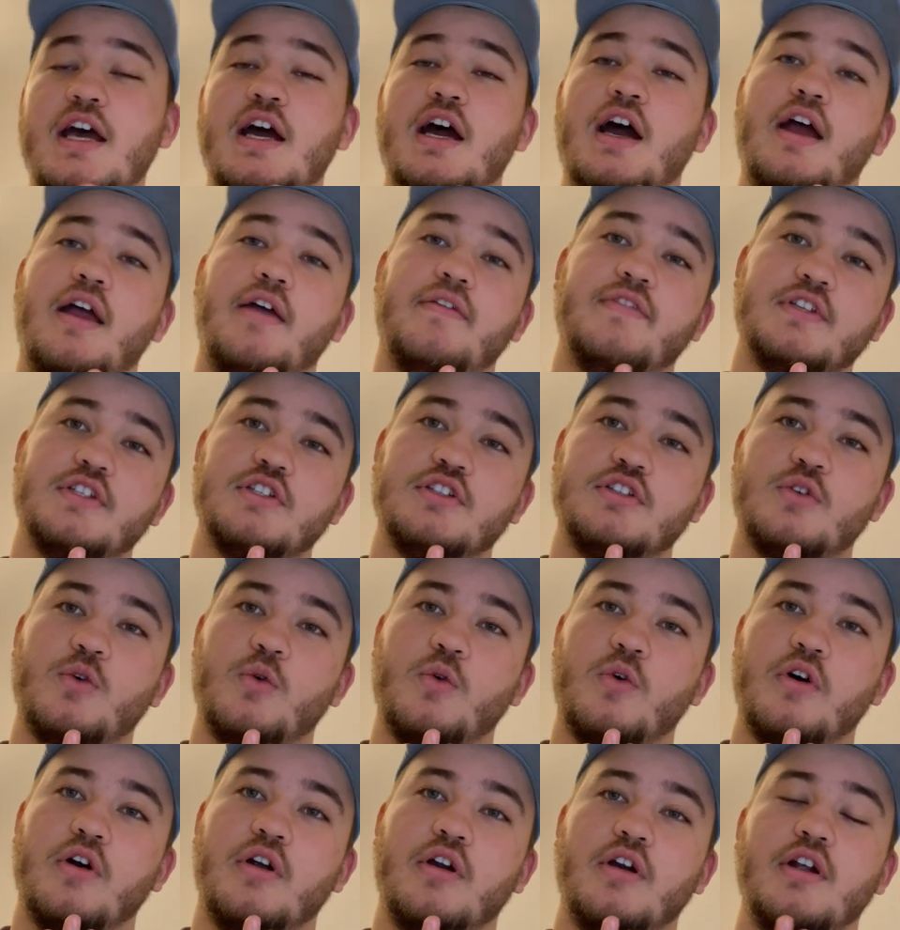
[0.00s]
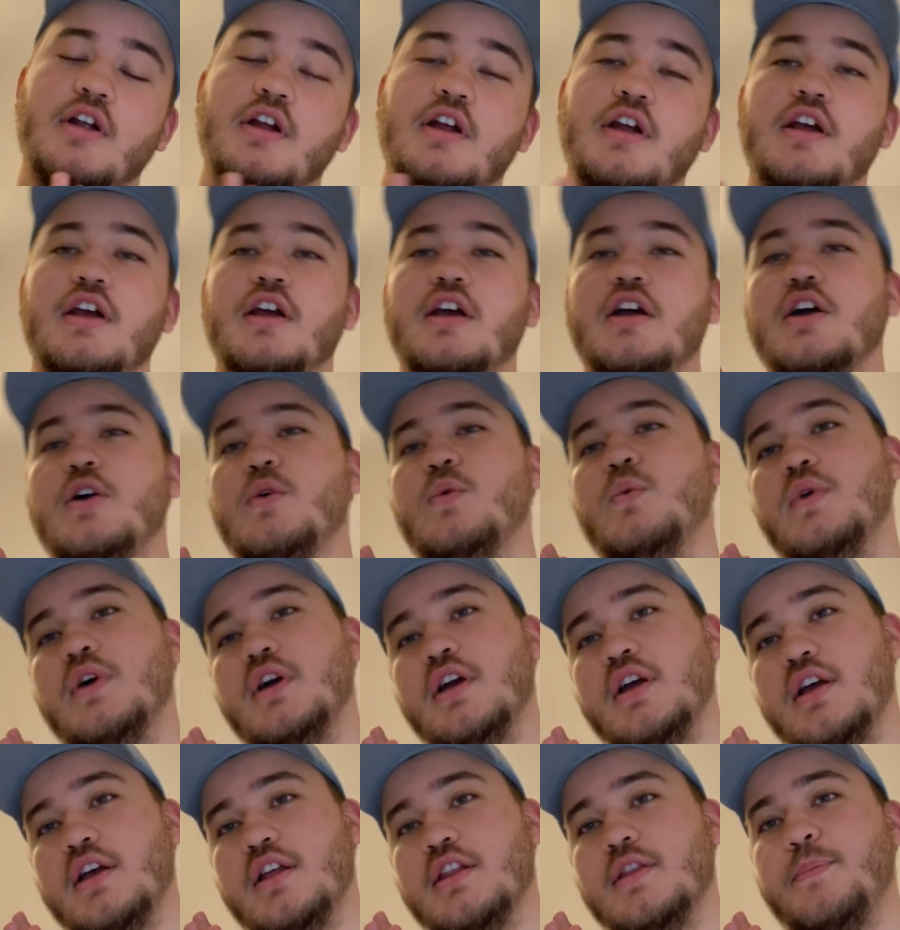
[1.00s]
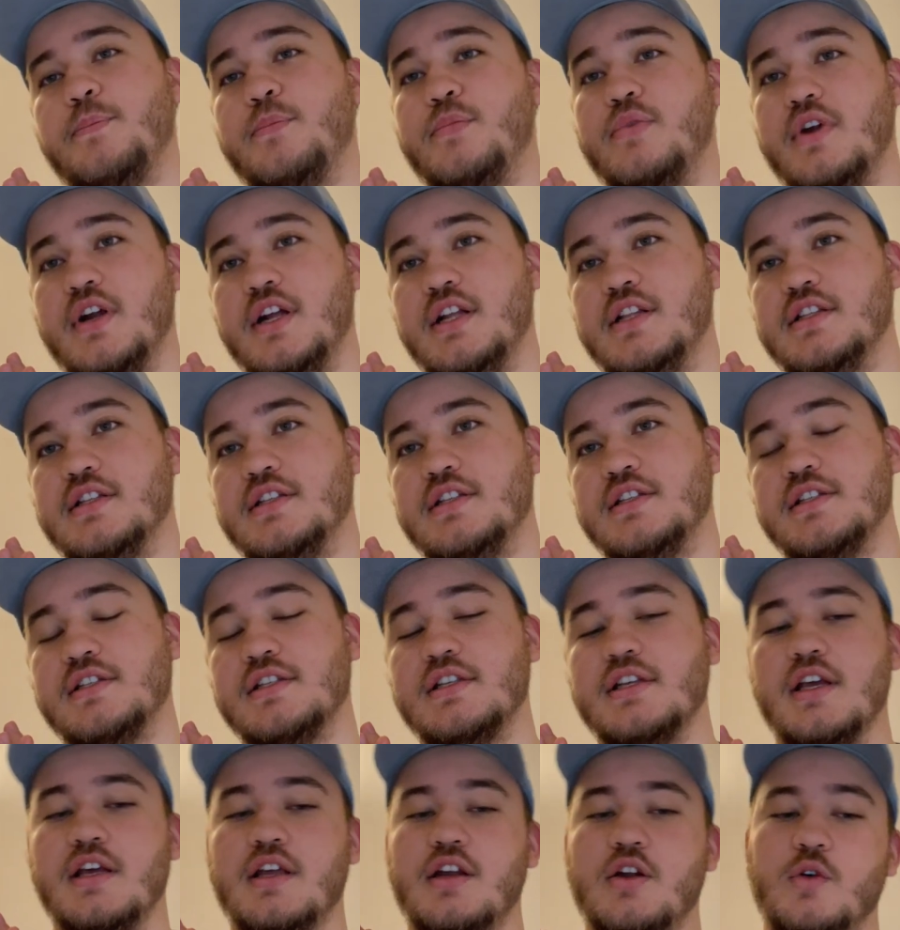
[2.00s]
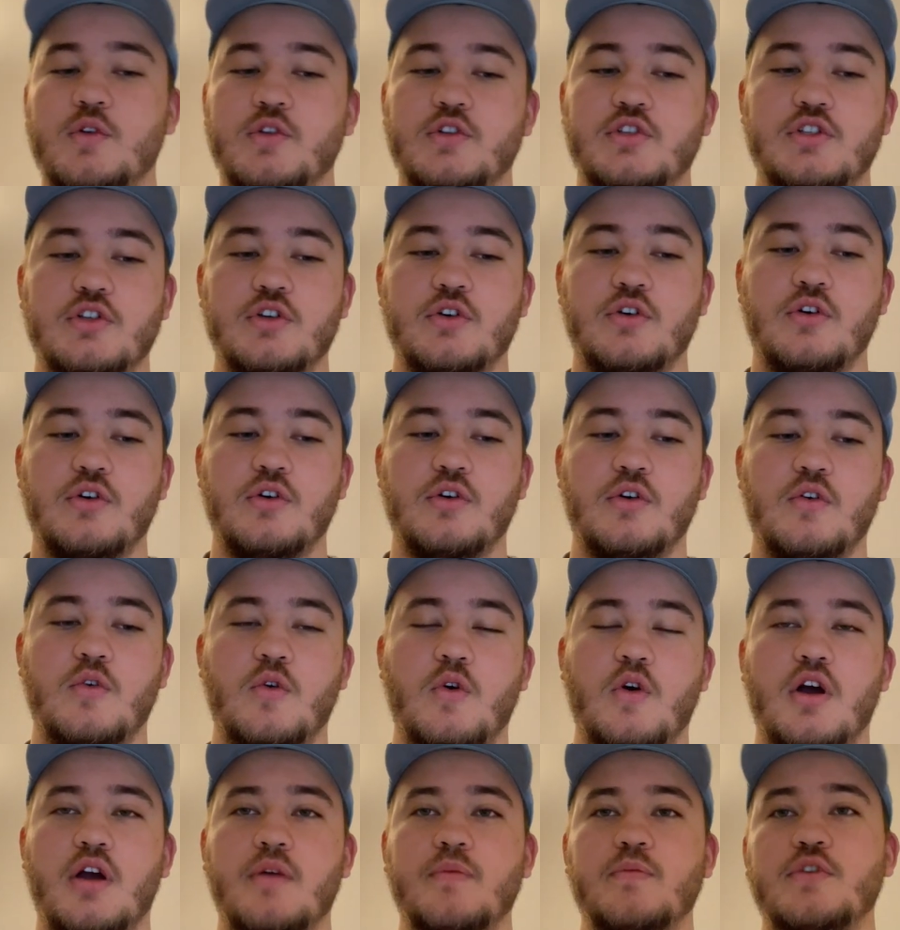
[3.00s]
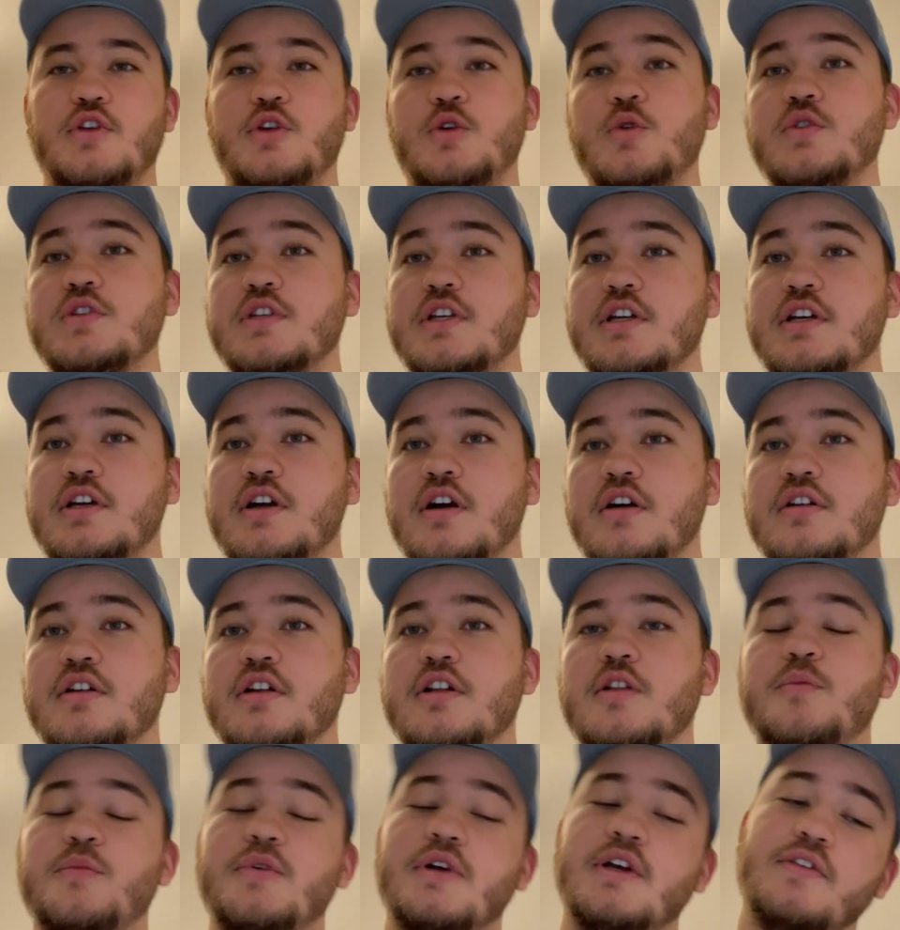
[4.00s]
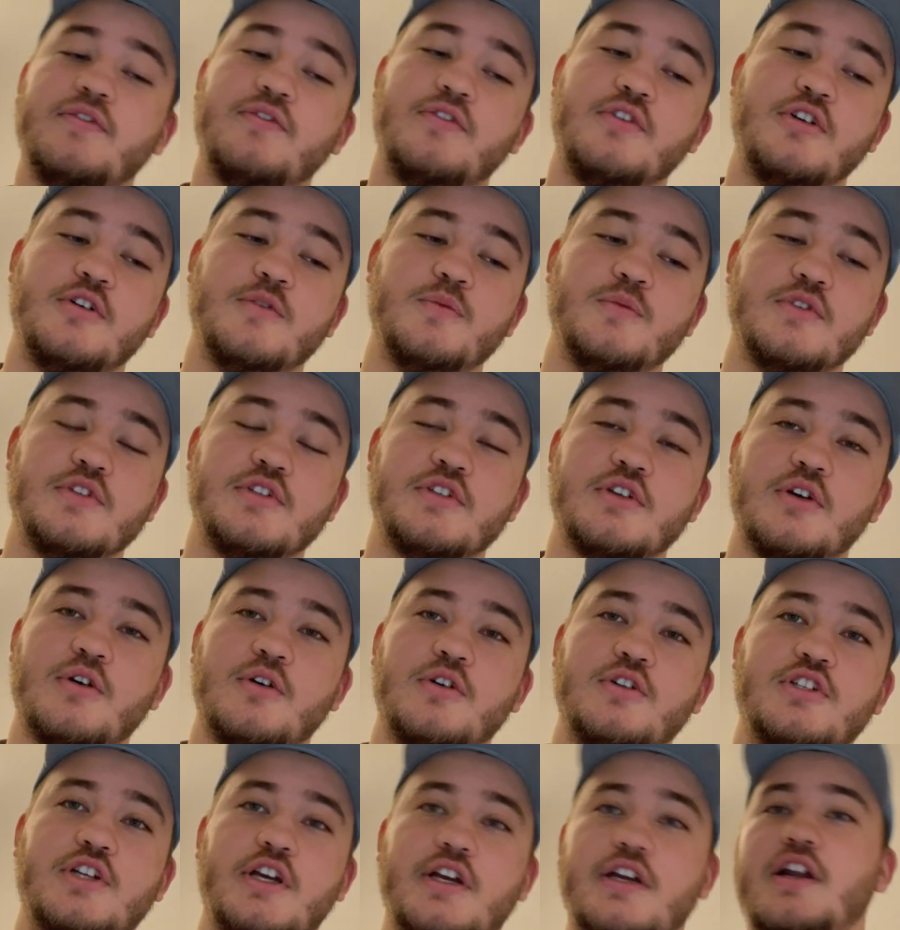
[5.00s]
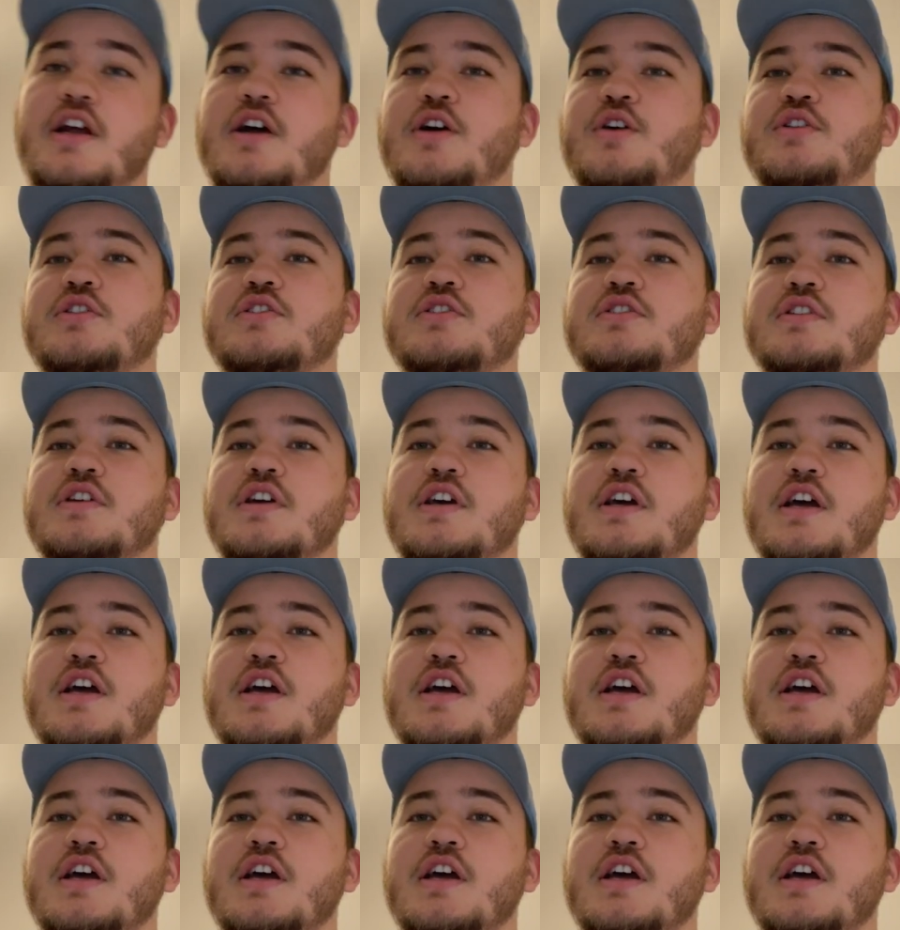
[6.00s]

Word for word: I have a store with prints and also music on all platforms, so check it out.